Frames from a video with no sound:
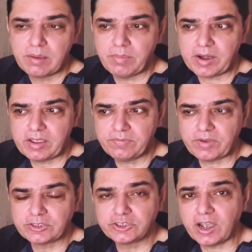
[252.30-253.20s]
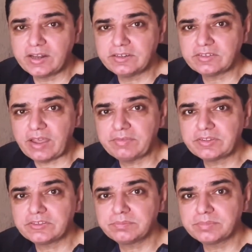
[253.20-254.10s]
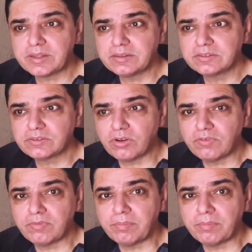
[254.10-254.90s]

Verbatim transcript: but if a child is having spells of